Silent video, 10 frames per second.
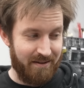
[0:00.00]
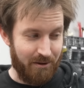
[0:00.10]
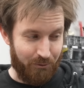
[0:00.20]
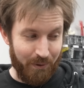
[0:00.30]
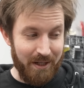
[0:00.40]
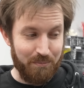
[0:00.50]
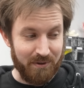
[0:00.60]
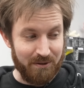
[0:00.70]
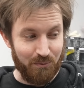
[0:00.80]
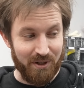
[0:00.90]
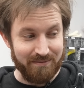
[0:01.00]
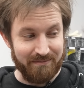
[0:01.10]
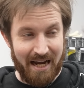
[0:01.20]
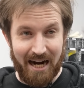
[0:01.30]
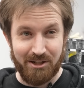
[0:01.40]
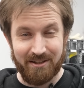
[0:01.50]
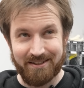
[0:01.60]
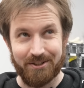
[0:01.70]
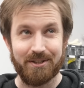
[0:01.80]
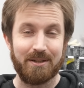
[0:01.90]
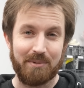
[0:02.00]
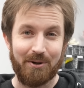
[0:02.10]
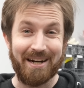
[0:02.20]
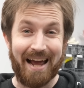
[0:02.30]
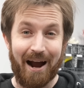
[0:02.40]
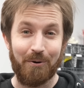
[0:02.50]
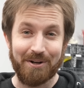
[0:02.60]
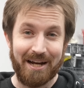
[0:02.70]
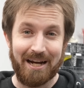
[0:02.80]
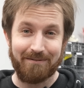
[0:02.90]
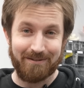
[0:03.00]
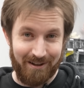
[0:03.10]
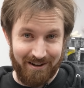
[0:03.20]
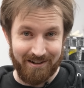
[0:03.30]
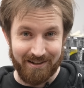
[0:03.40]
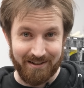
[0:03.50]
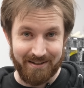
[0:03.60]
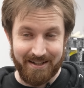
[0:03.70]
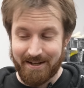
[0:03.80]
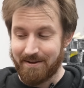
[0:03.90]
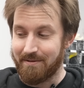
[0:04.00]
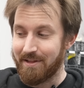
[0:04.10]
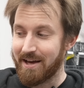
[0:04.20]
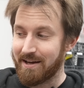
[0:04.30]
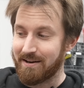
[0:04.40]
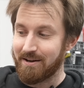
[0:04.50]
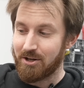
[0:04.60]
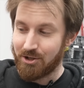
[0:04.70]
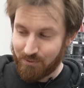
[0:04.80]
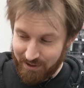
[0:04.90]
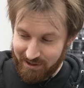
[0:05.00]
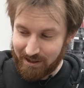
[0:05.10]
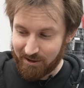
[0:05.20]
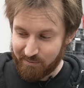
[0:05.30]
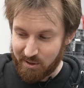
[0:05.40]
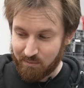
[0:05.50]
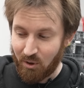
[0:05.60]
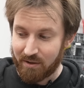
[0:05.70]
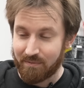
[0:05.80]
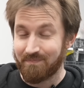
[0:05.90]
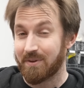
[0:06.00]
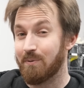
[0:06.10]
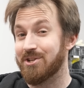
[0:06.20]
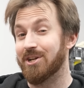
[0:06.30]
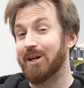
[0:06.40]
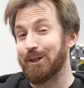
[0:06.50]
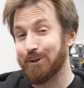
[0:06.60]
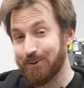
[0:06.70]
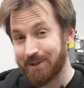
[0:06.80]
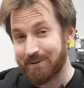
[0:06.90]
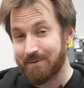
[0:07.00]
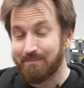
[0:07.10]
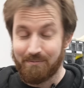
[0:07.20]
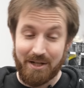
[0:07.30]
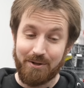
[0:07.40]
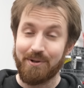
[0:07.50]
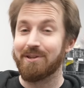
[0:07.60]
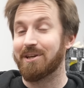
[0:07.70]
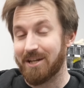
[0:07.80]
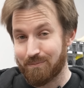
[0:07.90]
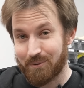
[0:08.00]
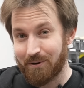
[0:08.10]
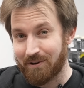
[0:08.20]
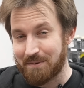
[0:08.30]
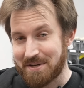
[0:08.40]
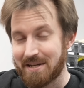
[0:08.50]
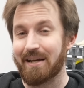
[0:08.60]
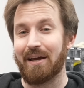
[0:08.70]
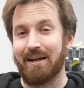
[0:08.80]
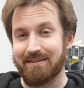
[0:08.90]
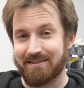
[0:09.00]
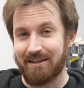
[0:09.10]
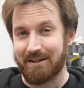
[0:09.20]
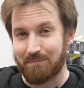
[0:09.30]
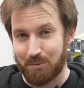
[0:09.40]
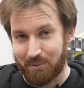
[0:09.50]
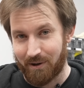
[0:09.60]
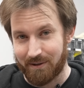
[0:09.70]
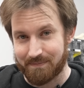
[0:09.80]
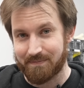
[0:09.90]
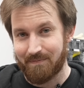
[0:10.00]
The 3D printed one actually took about an hour and a half longer than doing the aluminum one, which included me doing the CAM programming and setting up the part.